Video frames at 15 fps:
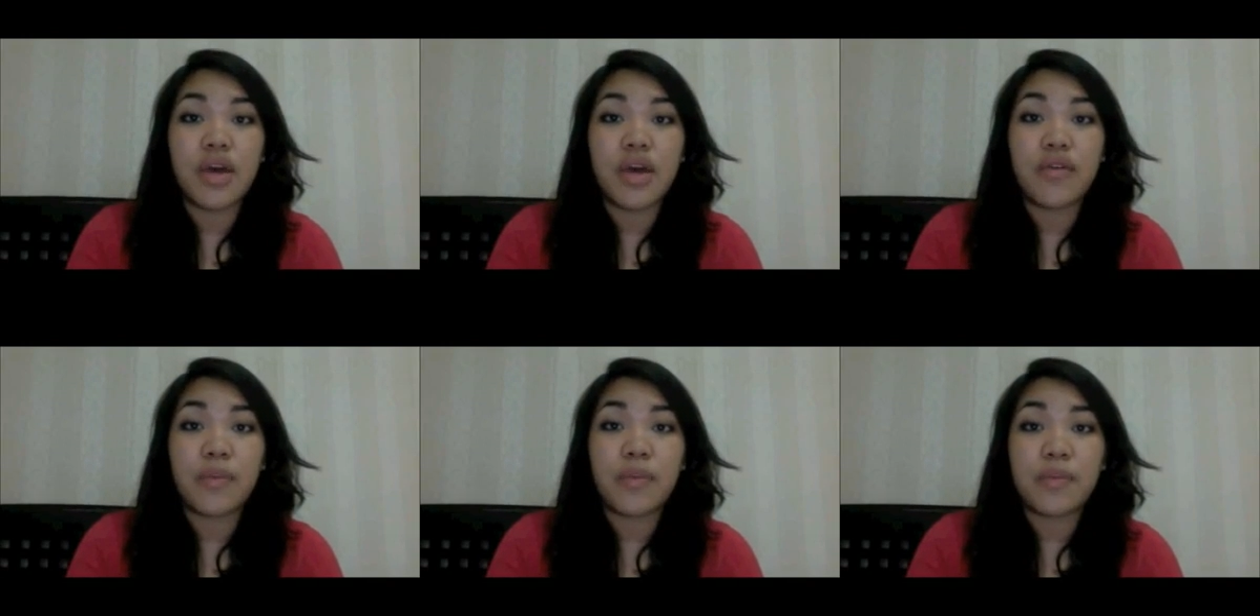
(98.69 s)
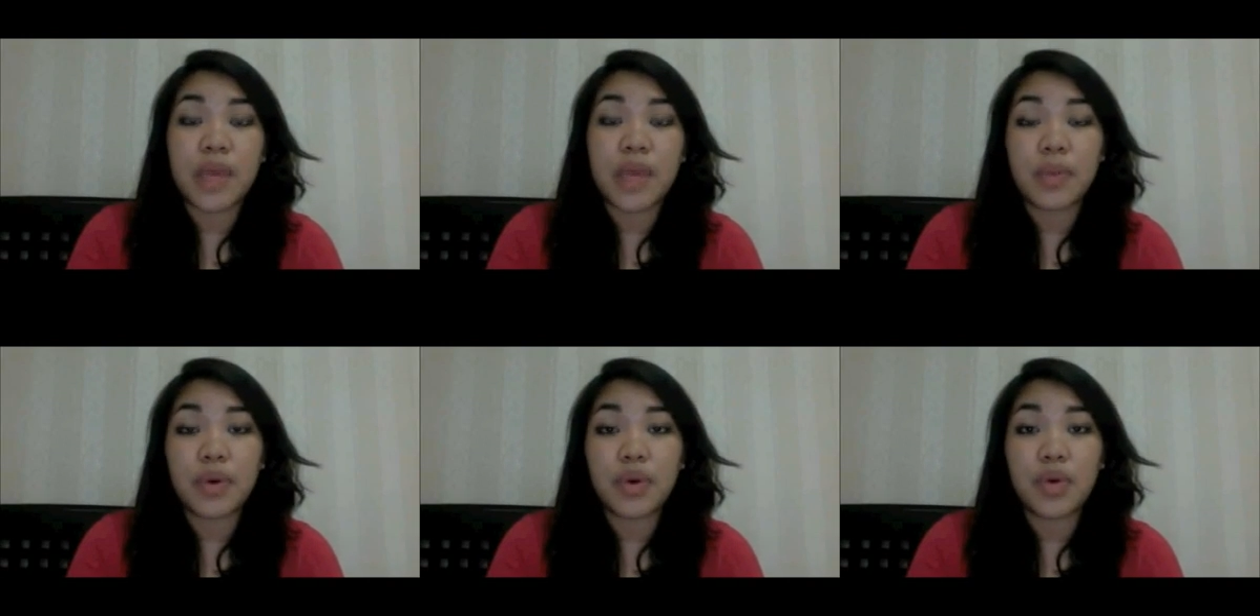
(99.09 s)
from
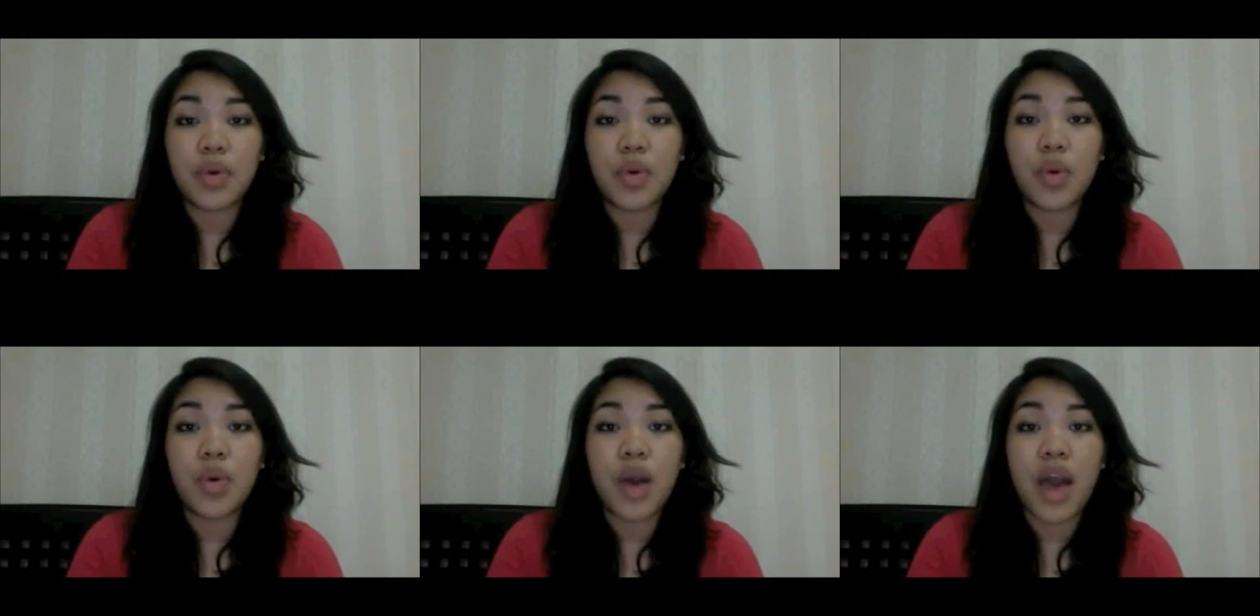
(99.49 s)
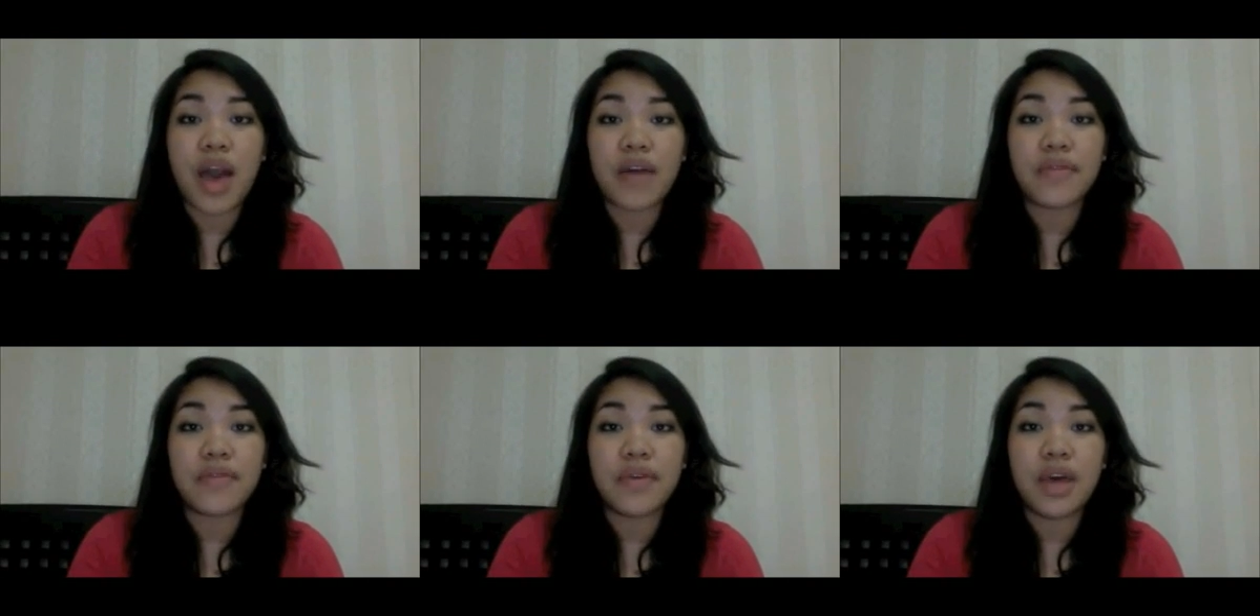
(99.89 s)
people who
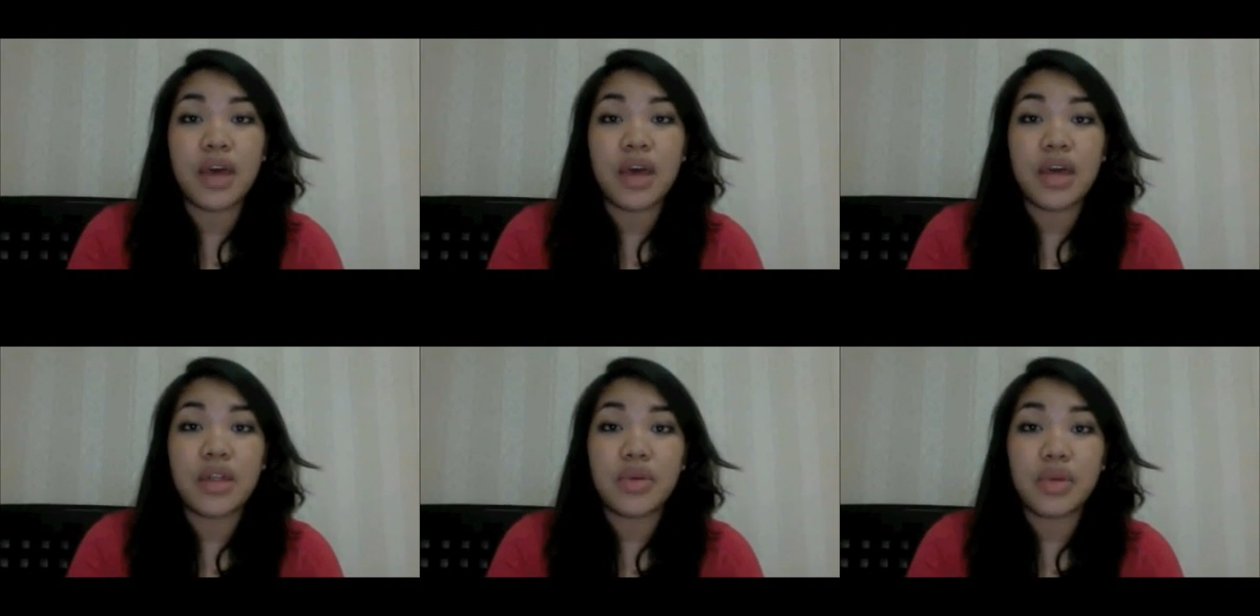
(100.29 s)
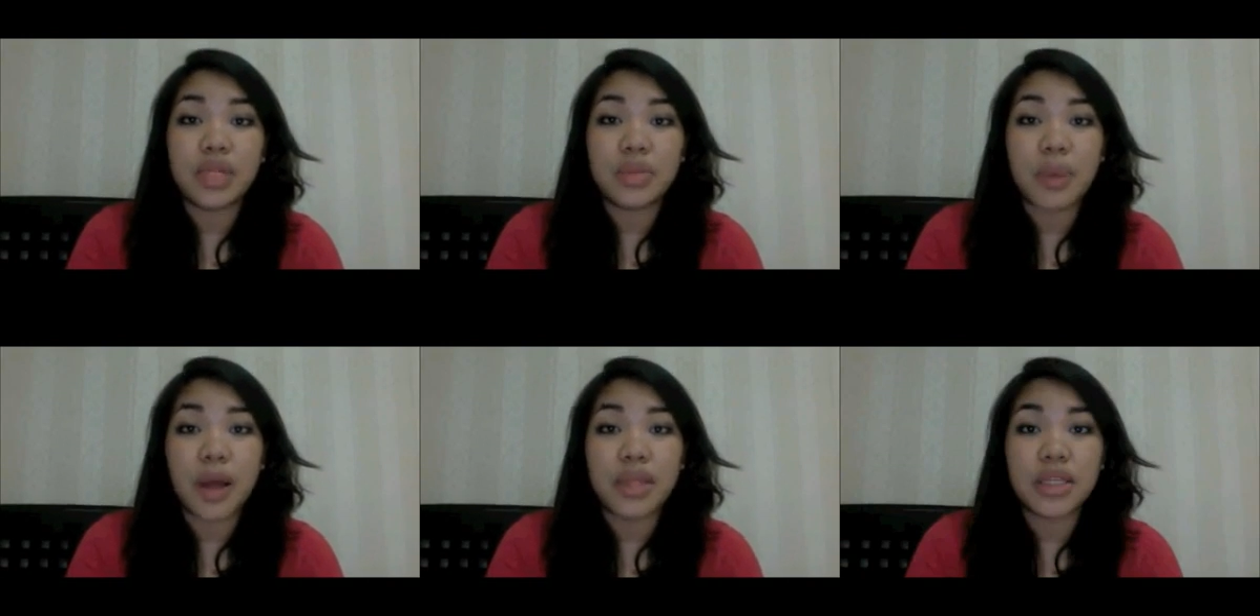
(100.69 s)
have the
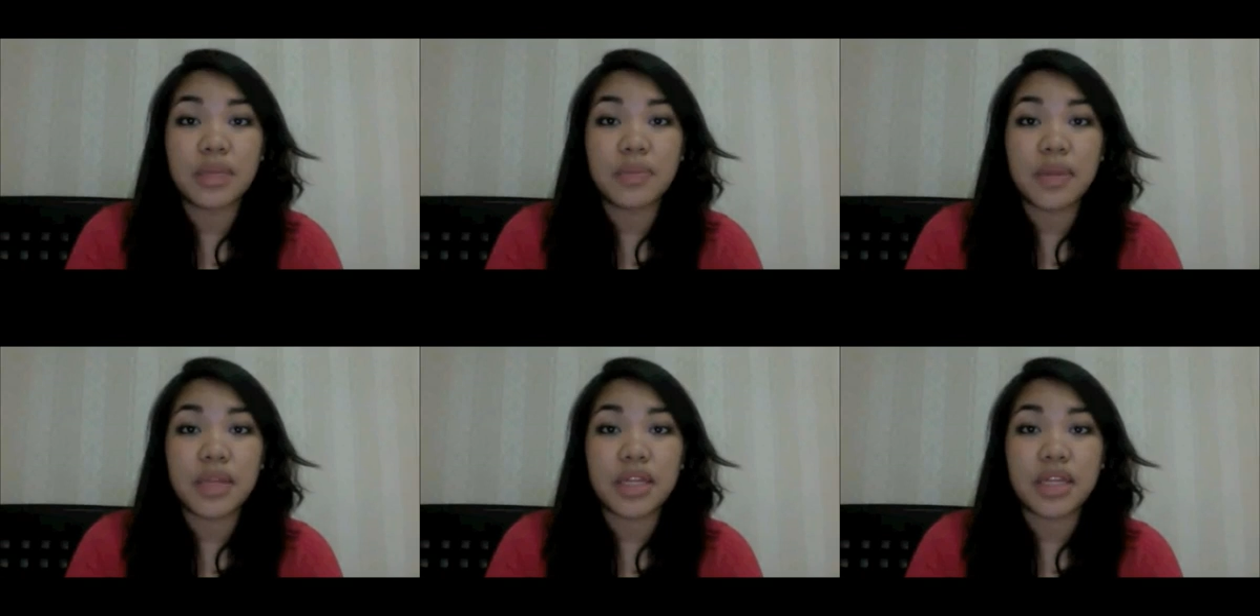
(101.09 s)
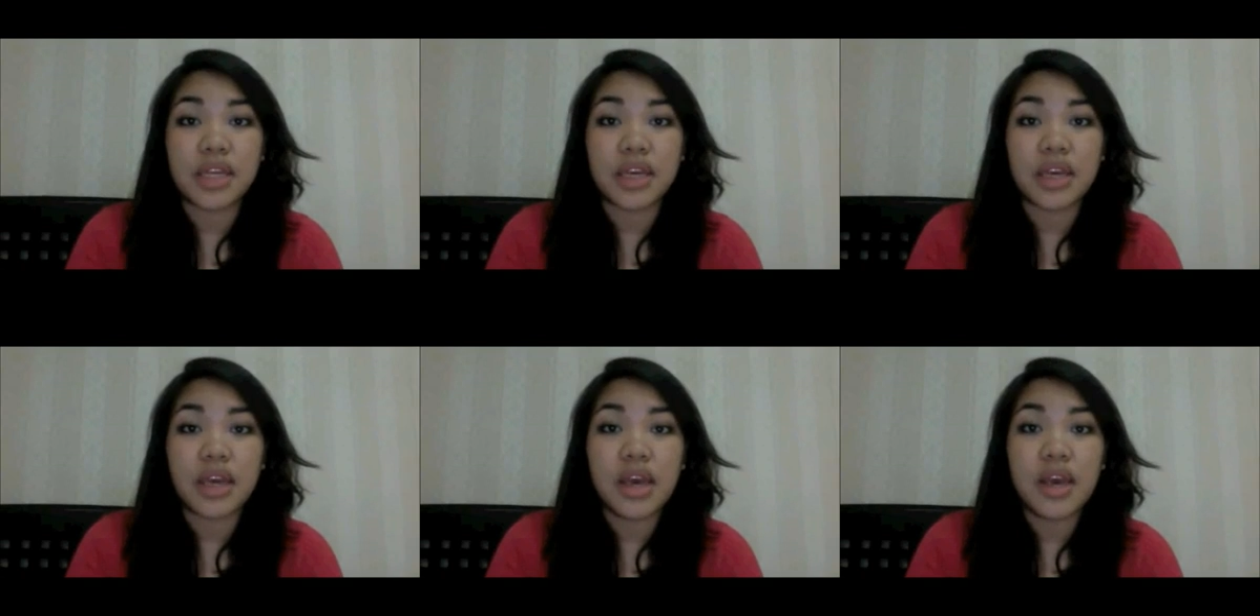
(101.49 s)
responsibility
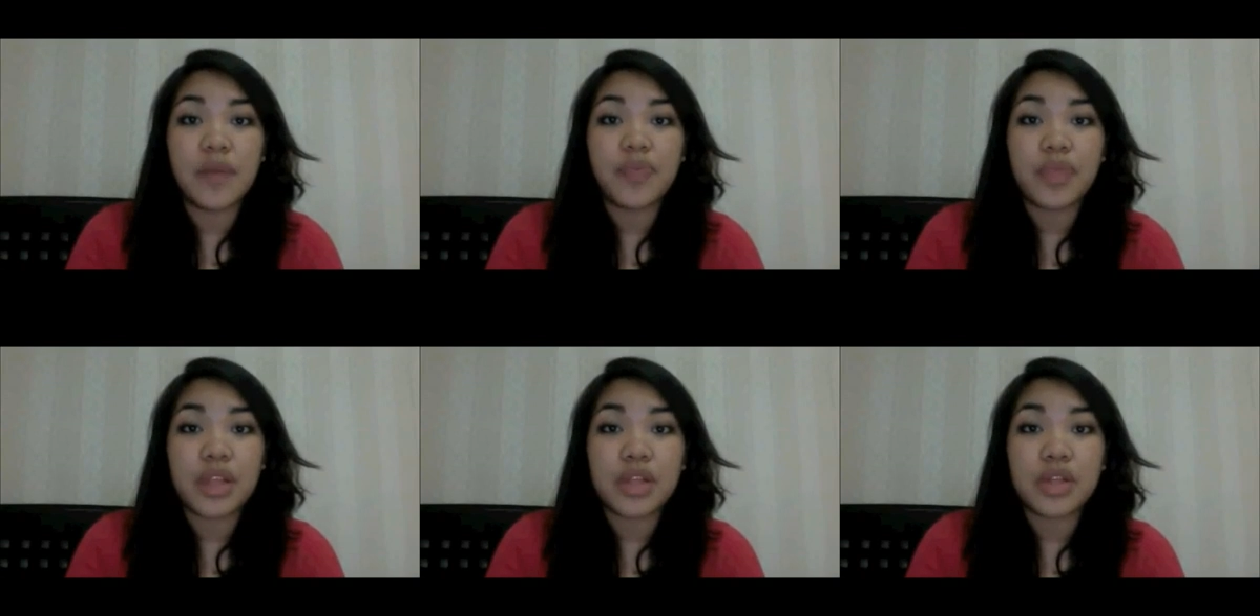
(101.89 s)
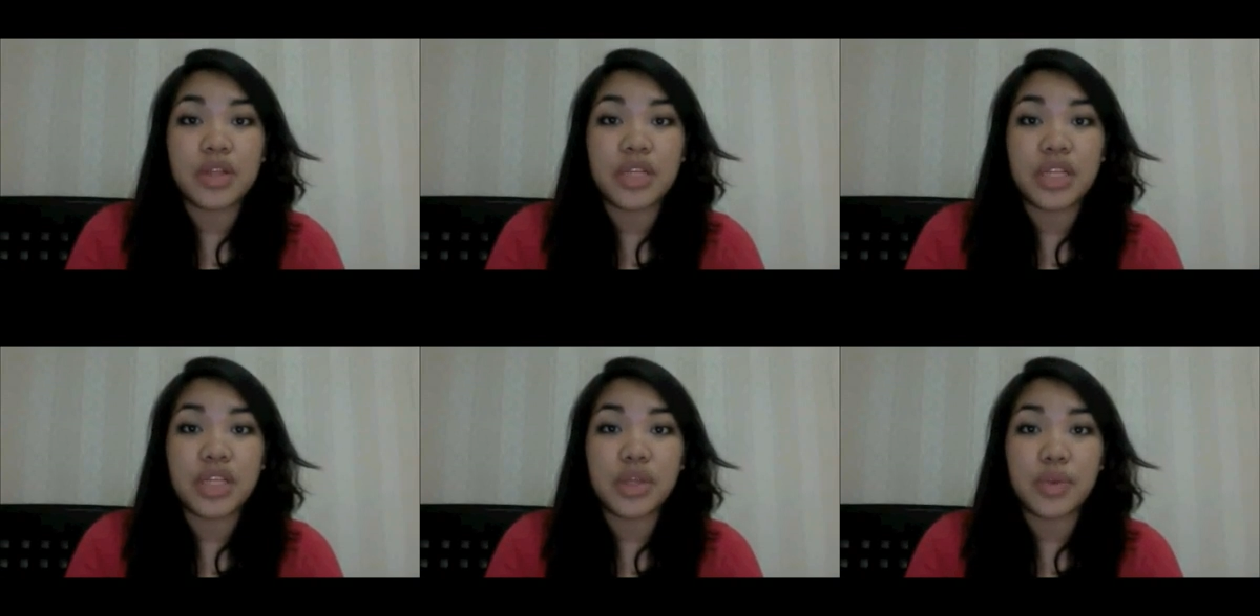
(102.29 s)
to
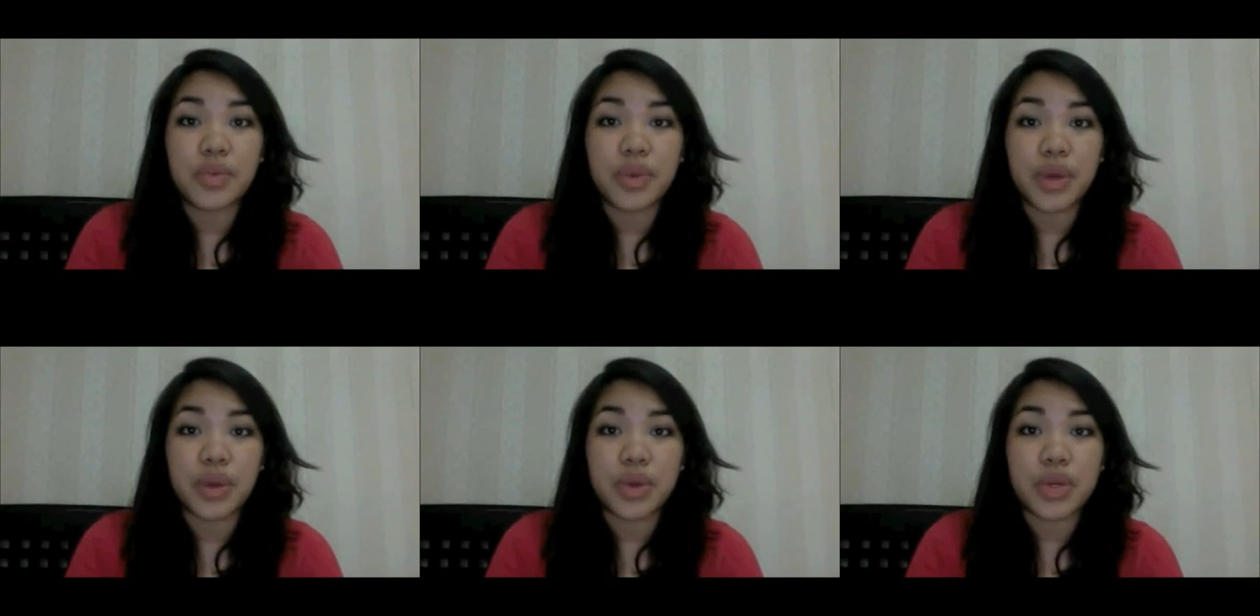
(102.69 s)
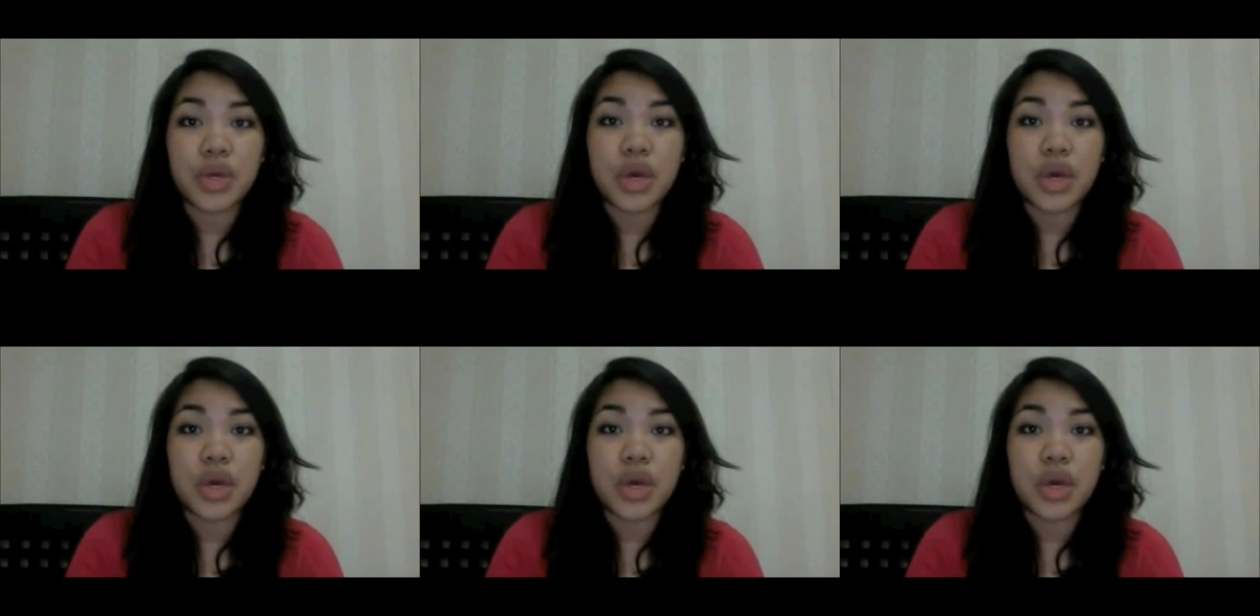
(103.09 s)
distribute